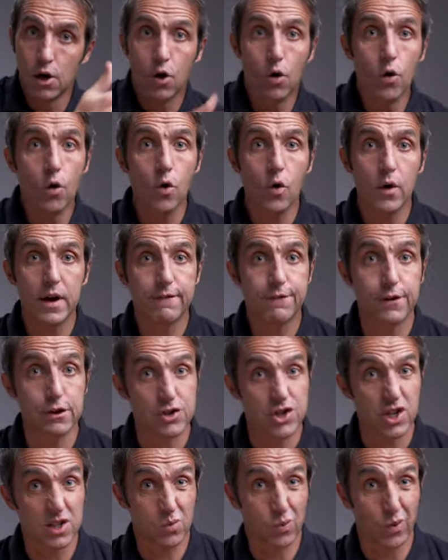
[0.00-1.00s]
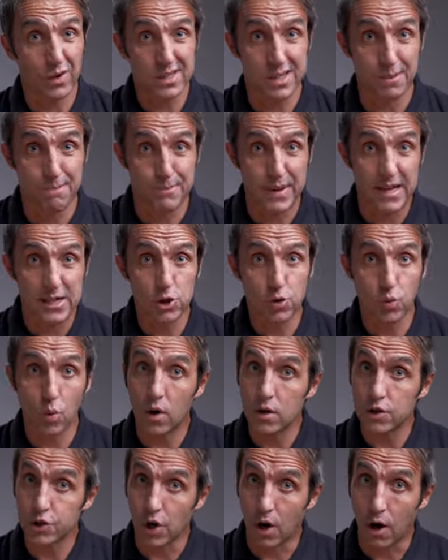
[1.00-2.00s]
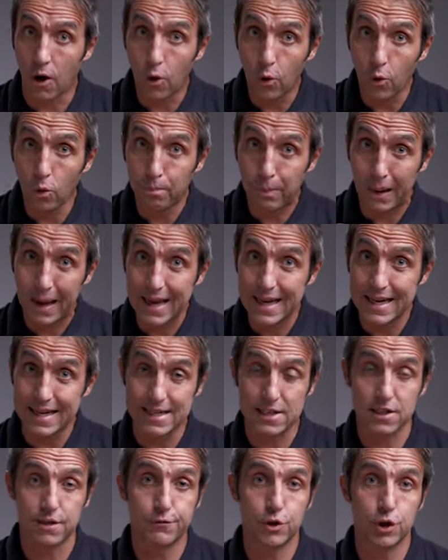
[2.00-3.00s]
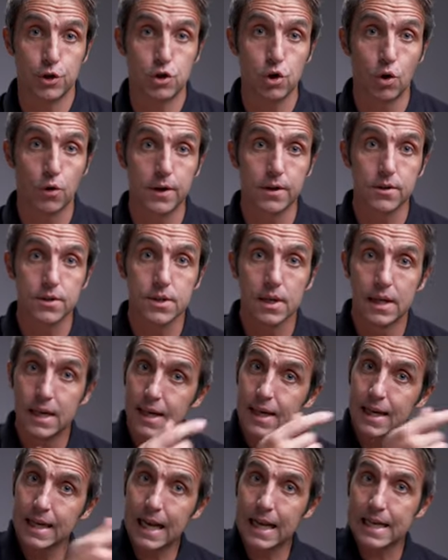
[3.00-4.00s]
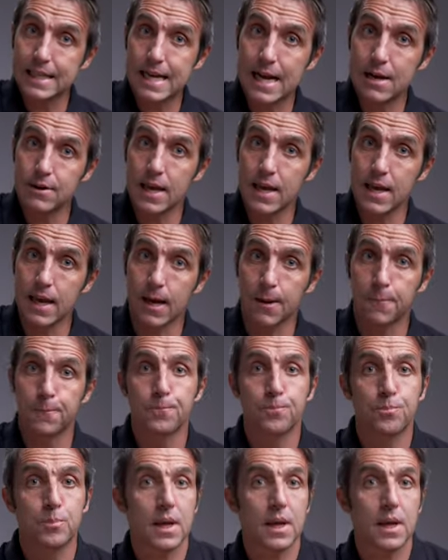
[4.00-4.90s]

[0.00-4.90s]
Or if you just want to binge watch a whole playlist of tutorials, click down here.